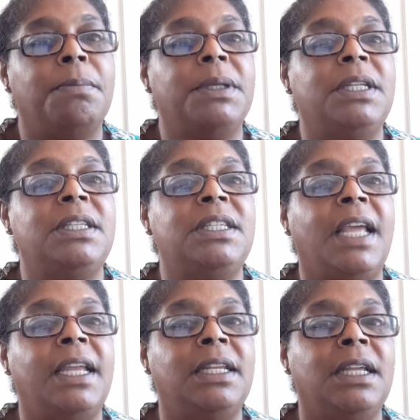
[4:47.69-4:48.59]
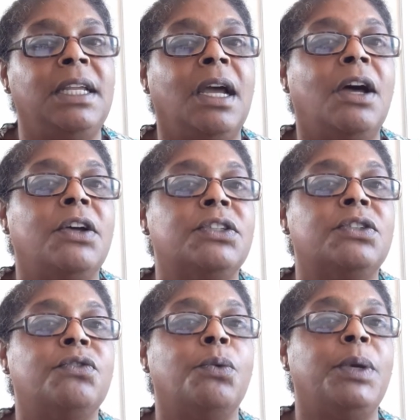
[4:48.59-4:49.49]
but instead he
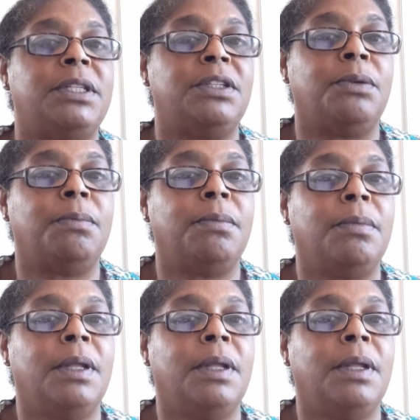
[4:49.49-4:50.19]
asked for wisdom